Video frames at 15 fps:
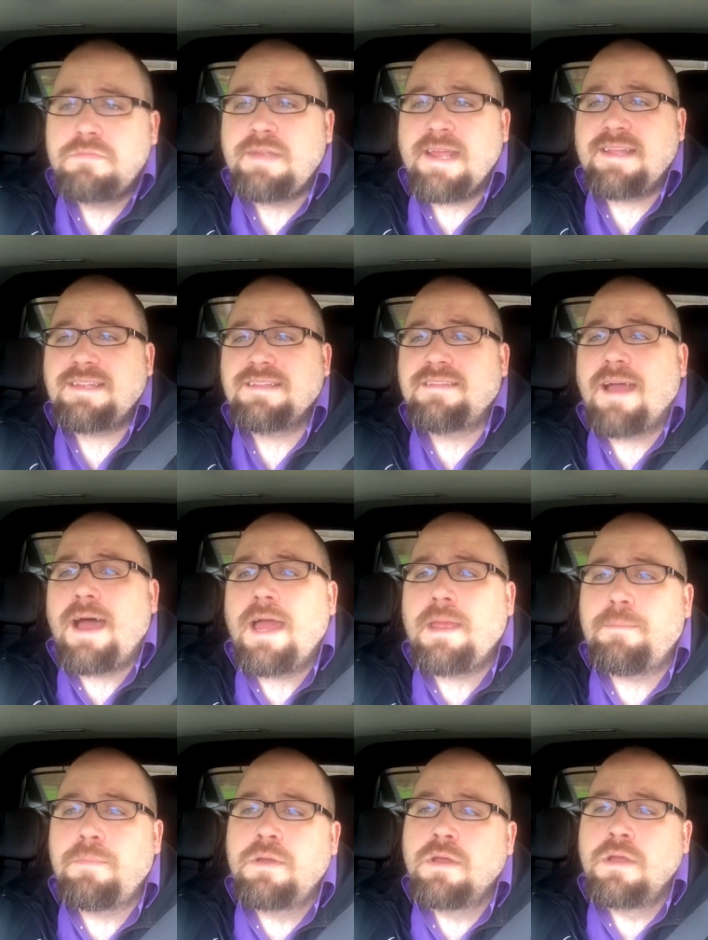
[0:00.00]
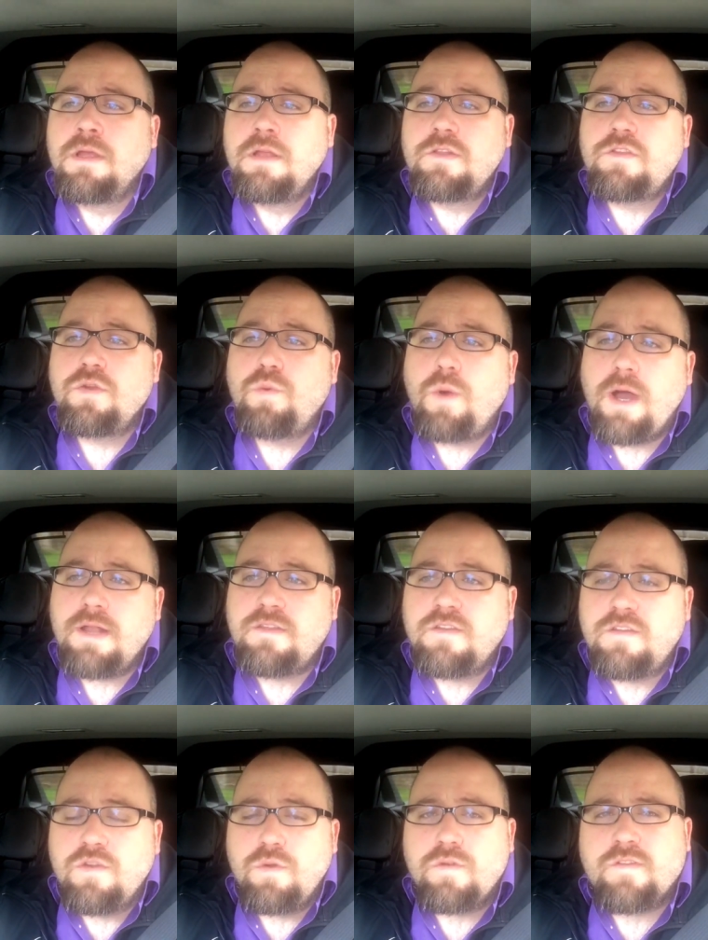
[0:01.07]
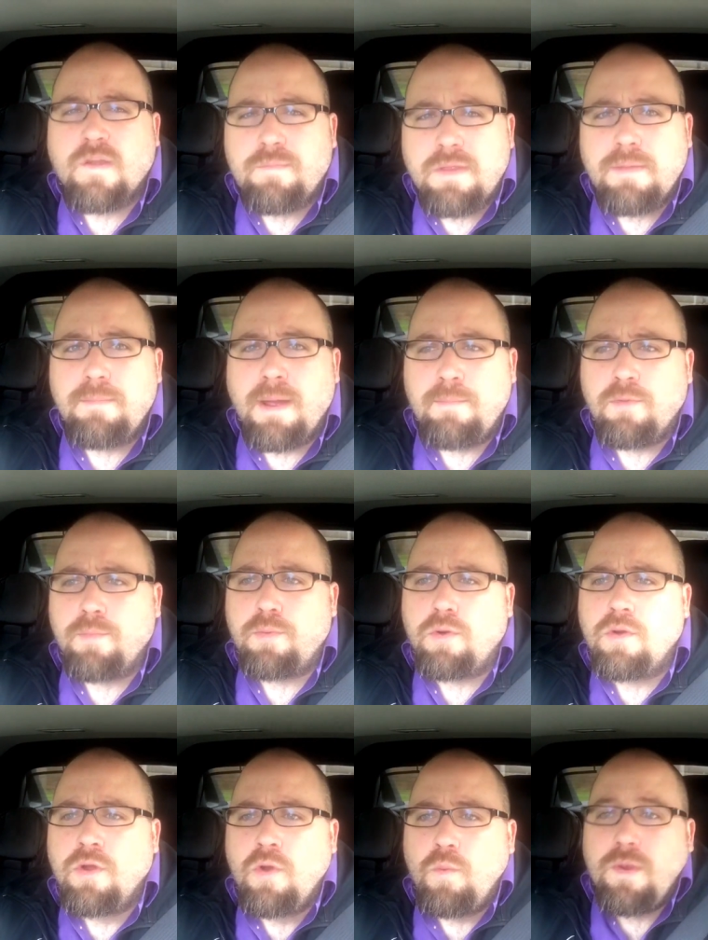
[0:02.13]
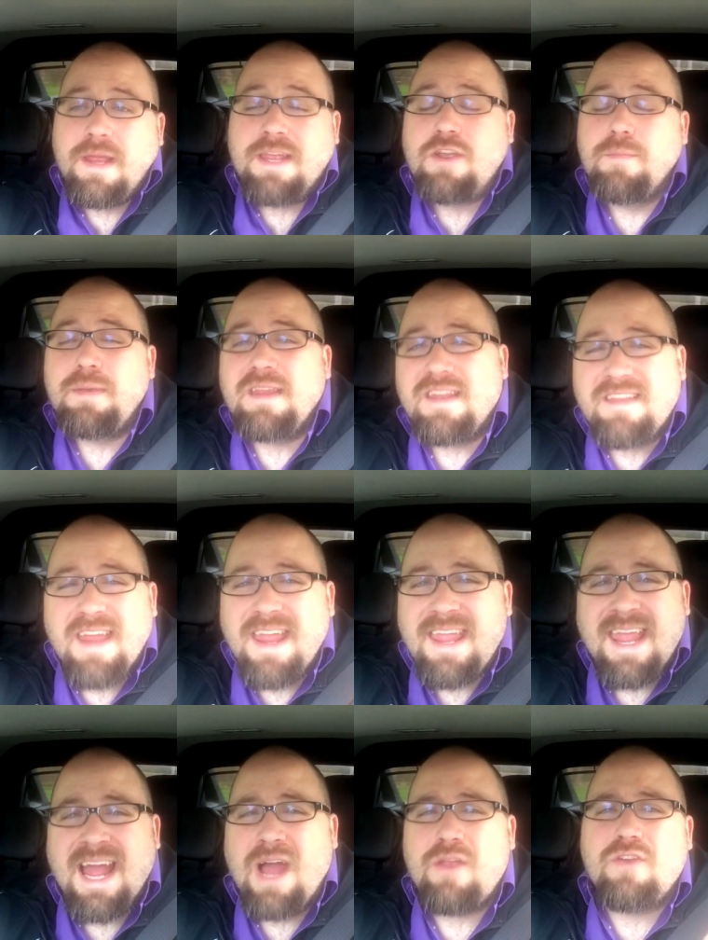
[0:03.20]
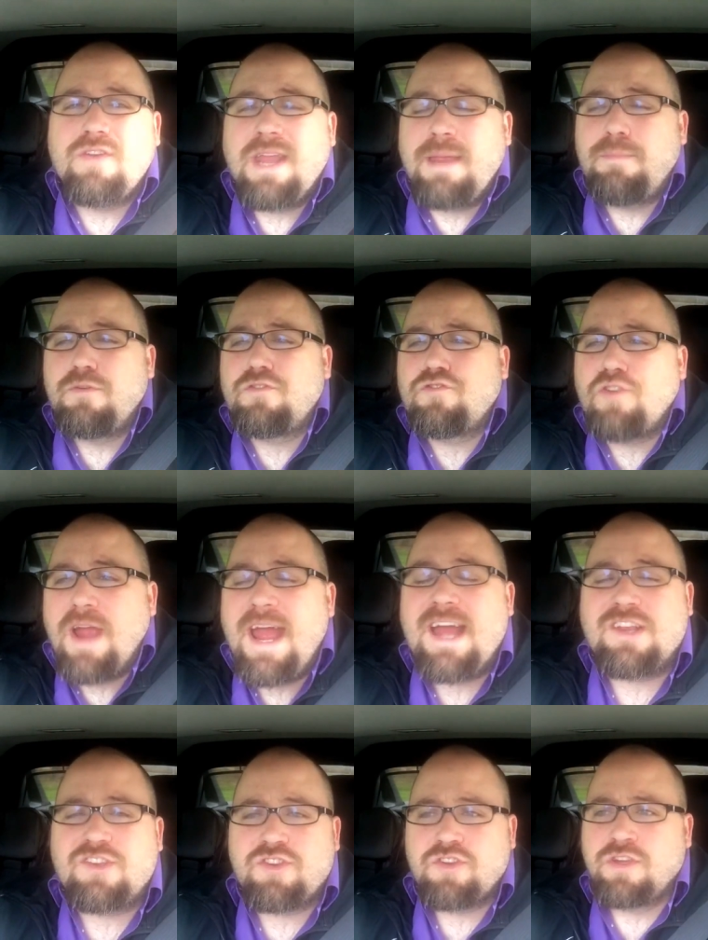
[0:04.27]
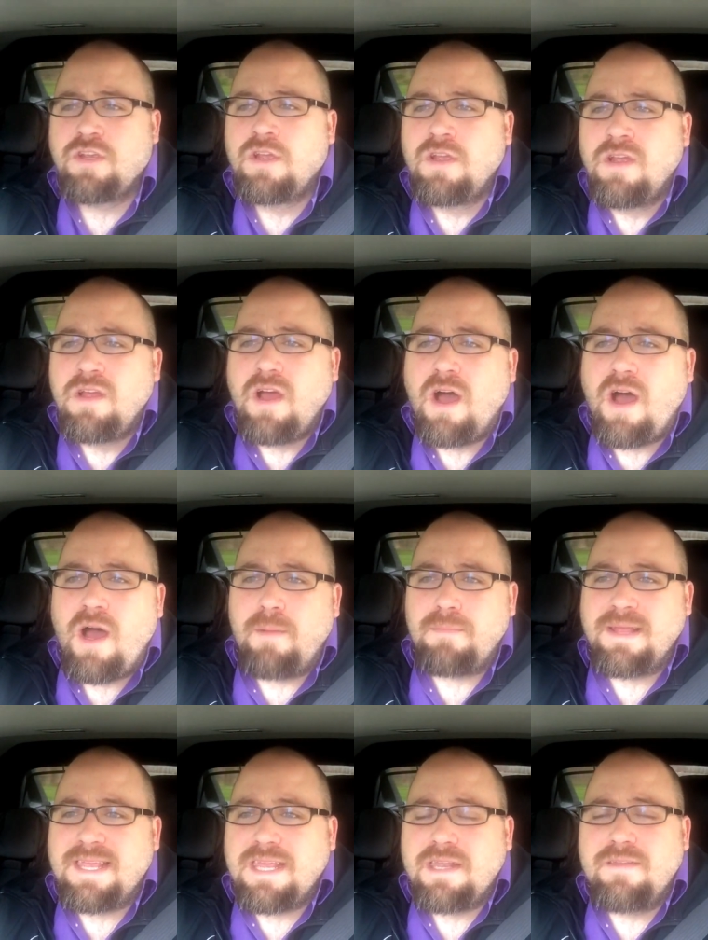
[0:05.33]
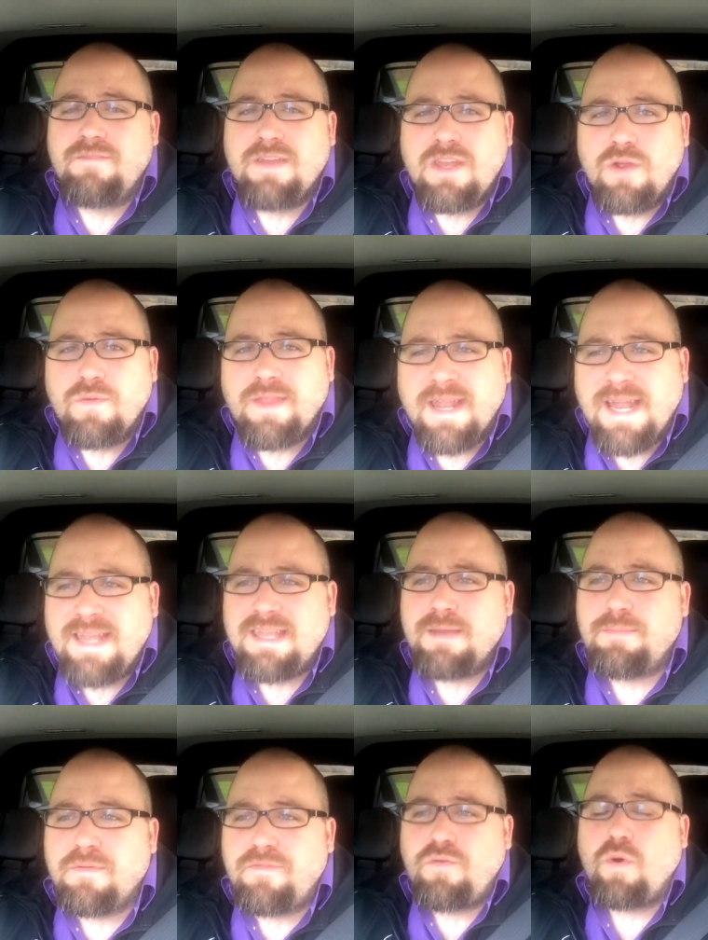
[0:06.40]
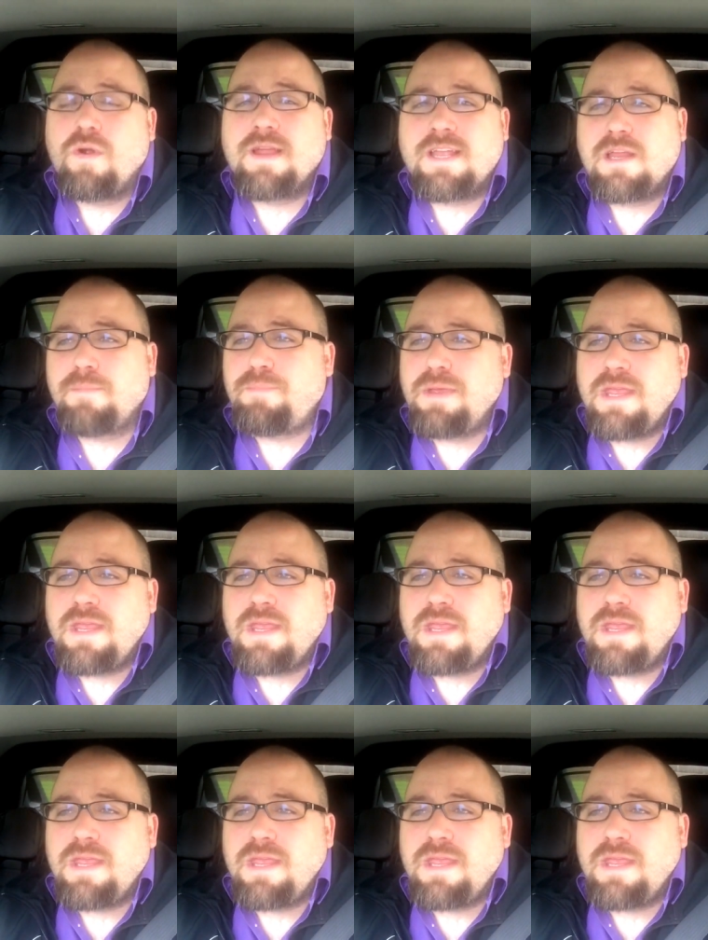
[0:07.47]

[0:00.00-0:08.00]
take the time to uh, to do something memorable. It could be taking out your neighbor's trash, um, like in the video that I did before. It could